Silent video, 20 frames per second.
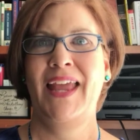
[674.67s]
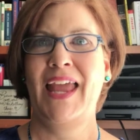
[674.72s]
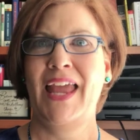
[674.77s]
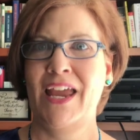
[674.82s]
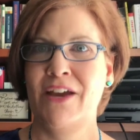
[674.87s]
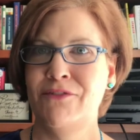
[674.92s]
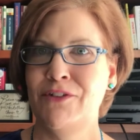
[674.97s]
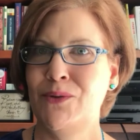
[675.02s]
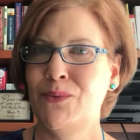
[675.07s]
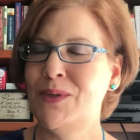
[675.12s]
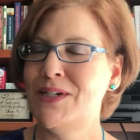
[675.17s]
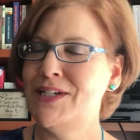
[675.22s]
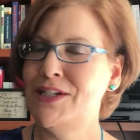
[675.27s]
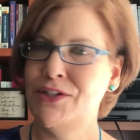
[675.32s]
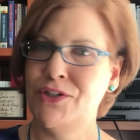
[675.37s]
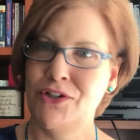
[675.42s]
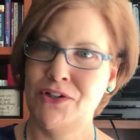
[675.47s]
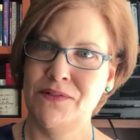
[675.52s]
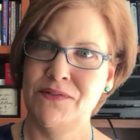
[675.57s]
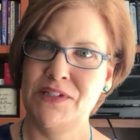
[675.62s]
Everyone
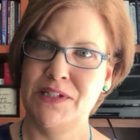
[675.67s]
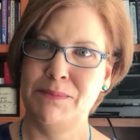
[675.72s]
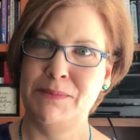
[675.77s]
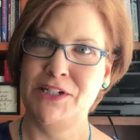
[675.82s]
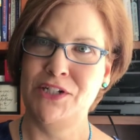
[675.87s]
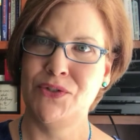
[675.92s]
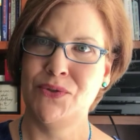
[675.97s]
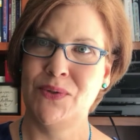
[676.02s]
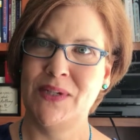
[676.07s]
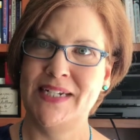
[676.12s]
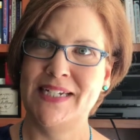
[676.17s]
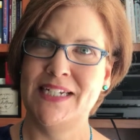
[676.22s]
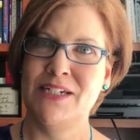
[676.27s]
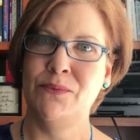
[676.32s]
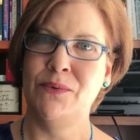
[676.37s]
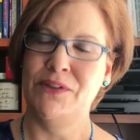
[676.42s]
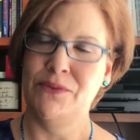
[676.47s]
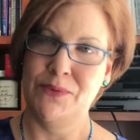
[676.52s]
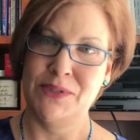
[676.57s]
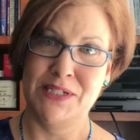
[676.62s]
deserves to be treated
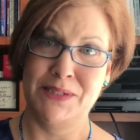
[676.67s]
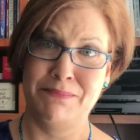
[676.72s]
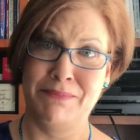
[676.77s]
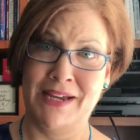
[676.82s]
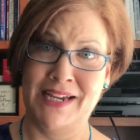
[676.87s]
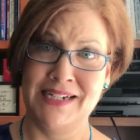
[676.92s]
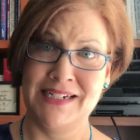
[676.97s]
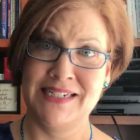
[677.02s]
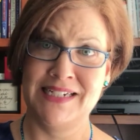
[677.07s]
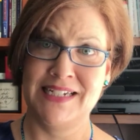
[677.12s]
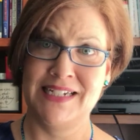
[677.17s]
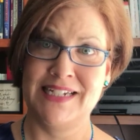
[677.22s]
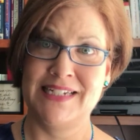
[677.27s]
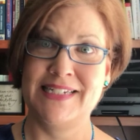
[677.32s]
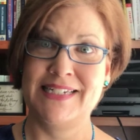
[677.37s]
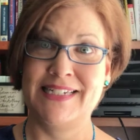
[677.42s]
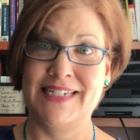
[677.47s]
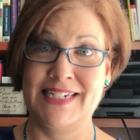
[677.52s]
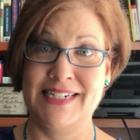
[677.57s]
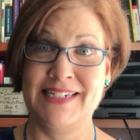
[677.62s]
with respect
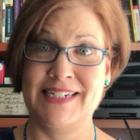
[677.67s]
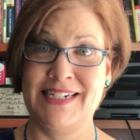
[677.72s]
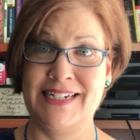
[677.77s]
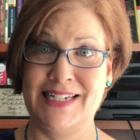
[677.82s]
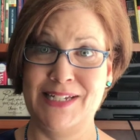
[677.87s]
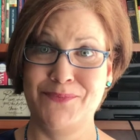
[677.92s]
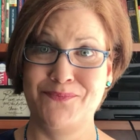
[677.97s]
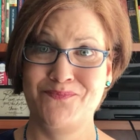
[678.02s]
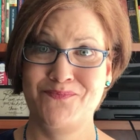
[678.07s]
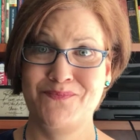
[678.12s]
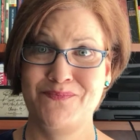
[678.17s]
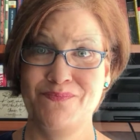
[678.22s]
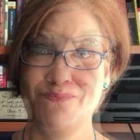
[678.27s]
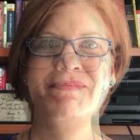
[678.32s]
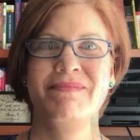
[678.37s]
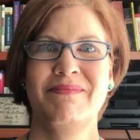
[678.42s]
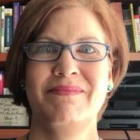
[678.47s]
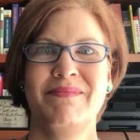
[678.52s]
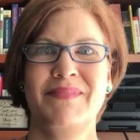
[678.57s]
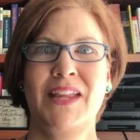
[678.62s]
and dignity.
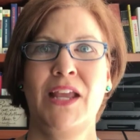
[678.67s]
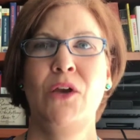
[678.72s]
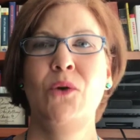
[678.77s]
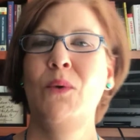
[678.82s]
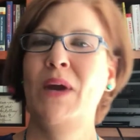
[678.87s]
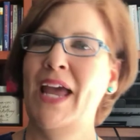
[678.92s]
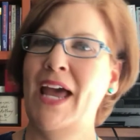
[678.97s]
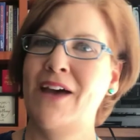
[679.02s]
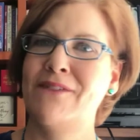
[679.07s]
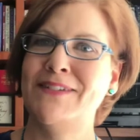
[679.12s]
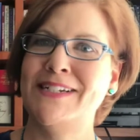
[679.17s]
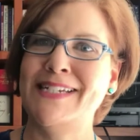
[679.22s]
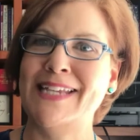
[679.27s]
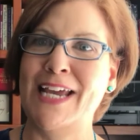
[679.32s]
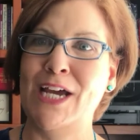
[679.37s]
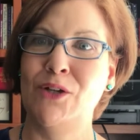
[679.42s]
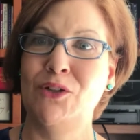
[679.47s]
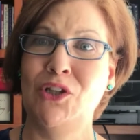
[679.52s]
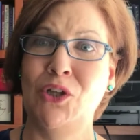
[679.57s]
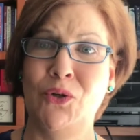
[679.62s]
We have a
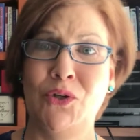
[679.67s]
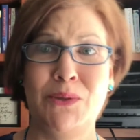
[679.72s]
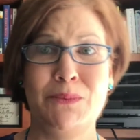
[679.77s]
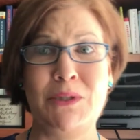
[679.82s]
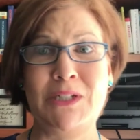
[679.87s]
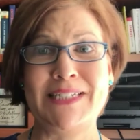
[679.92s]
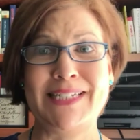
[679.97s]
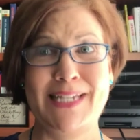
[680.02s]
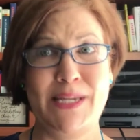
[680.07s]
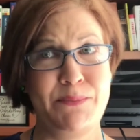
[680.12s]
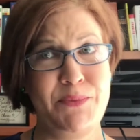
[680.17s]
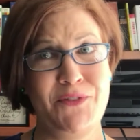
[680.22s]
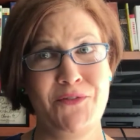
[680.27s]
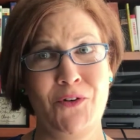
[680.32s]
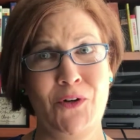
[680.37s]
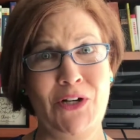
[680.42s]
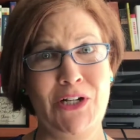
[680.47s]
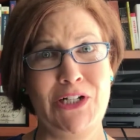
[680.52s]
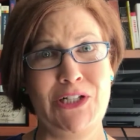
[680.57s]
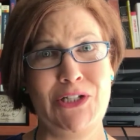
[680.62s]
downloadable tips
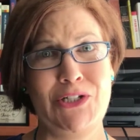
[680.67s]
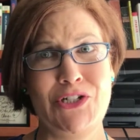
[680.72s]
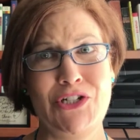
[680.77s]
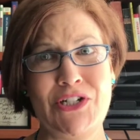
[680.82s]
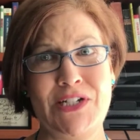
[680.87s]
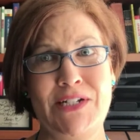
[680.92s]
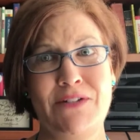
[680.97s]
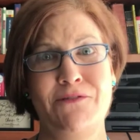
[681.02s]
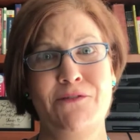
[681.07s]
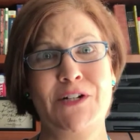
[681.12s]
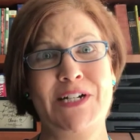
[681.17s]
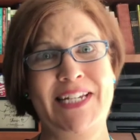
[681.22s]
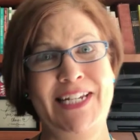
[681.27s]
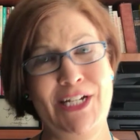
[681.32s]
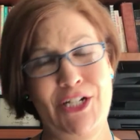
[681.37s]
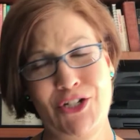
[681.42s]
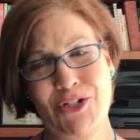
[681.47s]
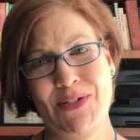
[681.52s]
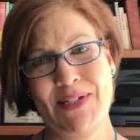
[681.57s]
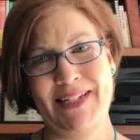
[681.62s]
for inclusion for
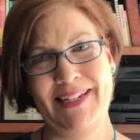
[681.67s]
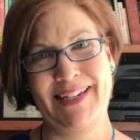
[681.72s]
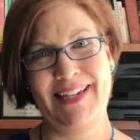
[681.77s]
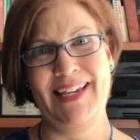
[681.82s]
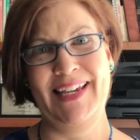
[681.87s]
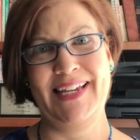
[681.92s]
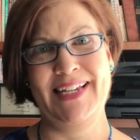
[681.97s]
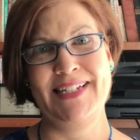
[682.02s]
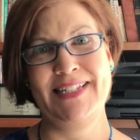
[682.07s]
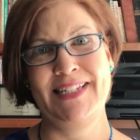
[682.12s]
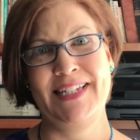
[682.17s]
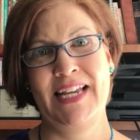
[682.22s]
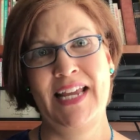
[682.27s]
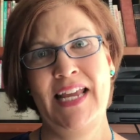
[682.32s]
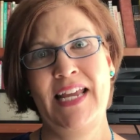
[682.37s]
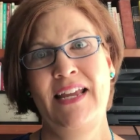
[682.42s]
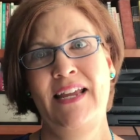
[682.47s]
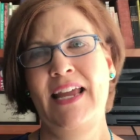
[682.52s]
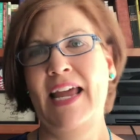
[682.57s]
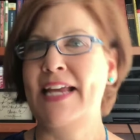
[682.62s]
teachers and kids,
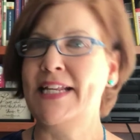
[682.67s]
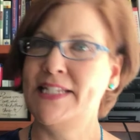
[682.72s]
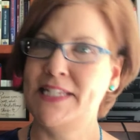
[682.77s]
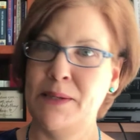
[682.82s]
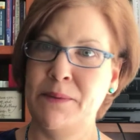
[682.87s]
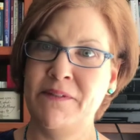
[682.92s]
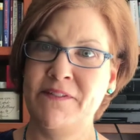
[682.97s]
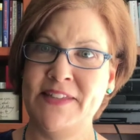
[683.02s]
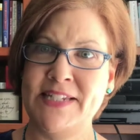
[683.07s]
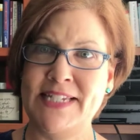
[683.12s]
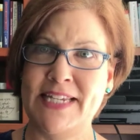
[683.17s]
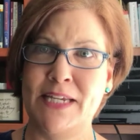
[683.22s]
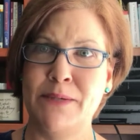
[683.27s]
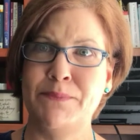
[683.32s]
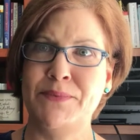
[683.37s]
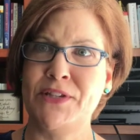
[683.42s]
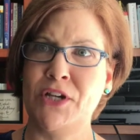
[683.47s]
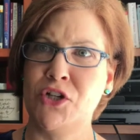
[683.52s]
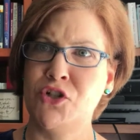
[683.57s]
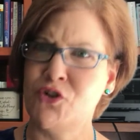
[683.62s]
and some of the
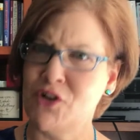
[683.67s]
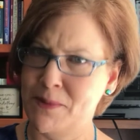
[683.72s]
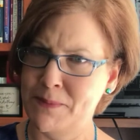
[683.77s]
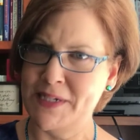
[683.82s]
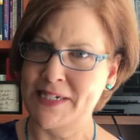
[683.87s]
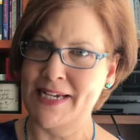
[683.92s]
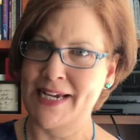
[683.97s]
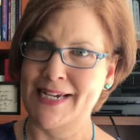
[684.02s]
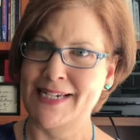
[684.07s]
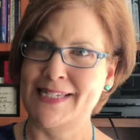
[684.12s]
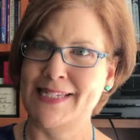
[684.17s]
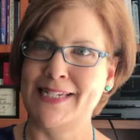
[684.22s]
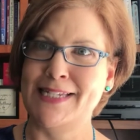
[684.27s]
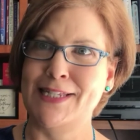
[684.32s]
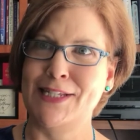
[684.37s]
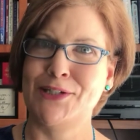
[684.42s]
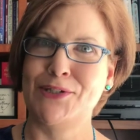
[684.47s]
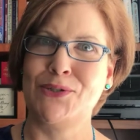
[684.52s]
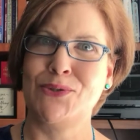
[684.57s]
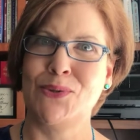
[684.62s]
tips are dramatized in
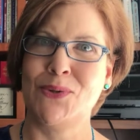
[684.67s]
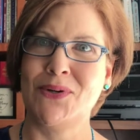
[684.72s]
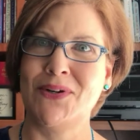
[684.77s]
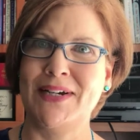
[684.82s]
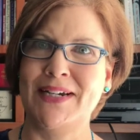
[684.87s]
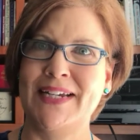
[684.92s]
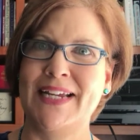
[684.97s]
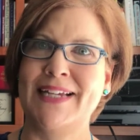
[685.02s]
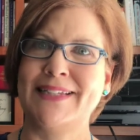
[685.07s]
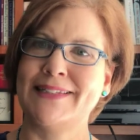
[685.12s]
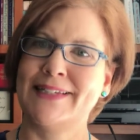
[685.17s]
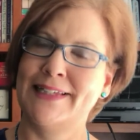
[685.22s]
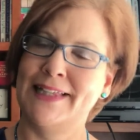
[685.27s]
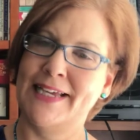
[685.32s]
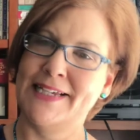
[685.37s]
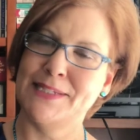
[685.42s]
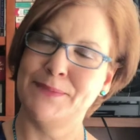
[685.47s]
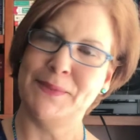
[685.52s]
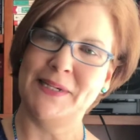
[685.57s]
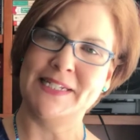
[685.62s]
the story as
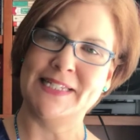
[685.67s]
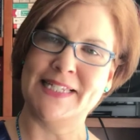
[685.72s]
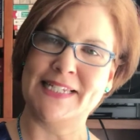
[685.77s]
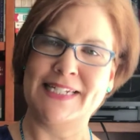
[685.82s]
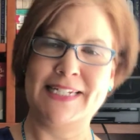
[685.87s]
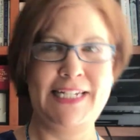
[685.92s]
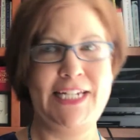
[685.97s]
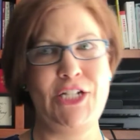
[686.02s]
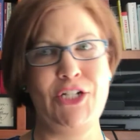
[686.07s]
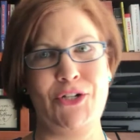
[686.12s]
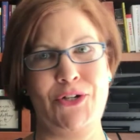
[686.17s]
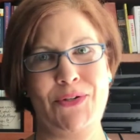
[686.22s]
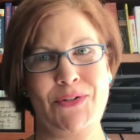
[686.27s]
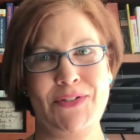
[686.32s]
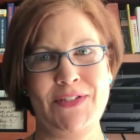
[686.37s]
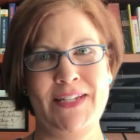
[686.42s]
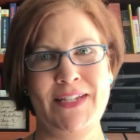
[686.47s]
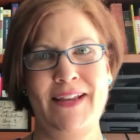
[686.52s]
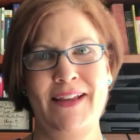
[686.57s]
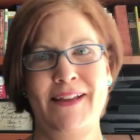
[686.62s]
classmates and
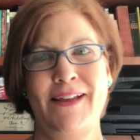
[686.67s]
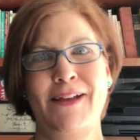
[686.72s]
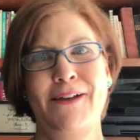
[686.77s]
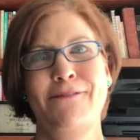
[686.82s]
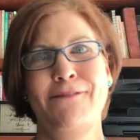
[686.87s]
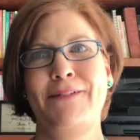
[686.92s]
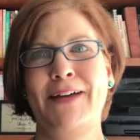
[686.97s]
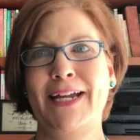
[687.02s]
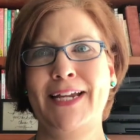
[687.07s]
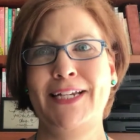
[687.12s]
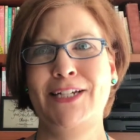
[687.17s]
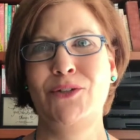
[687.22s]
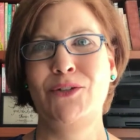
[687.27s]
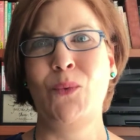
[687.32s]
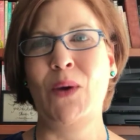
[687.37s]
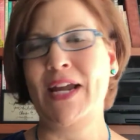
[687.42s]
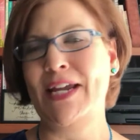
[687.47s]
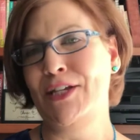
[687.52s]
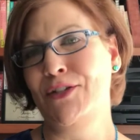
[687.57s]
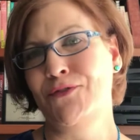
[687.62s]
teachers find
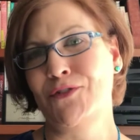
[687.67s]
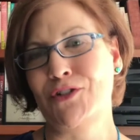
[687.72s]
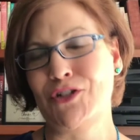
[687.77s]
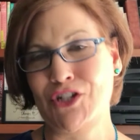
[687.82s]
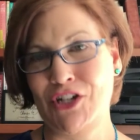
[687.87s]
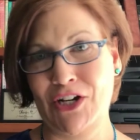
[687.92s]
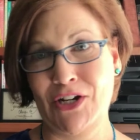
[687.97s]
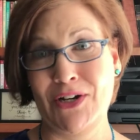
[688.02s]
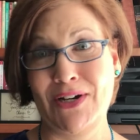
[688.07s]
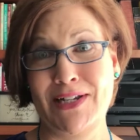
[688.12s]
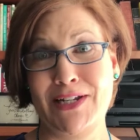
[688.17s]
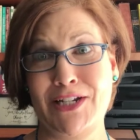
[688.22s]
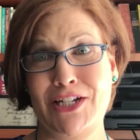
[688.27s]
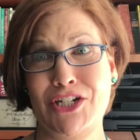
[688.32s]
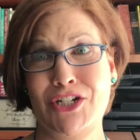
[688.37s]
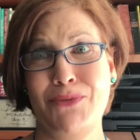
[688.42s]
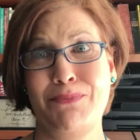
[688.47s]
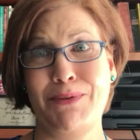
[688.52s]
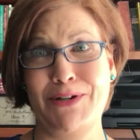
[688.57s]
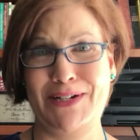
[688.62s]
ways for Charity
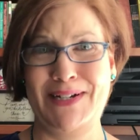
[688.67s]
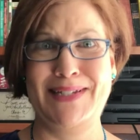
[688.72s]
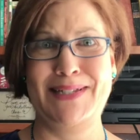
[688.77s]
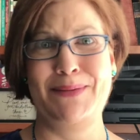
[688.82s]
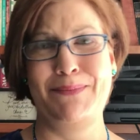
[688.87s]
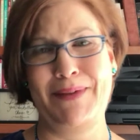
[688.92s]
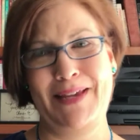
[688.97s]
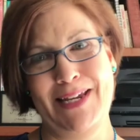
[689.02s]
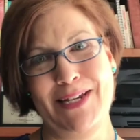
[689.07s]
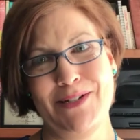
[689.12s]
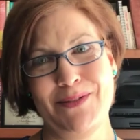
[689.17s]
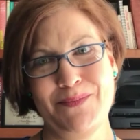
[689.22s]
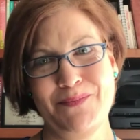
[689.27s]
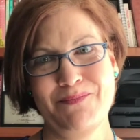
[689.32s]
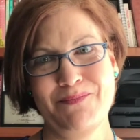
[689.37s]
to participate.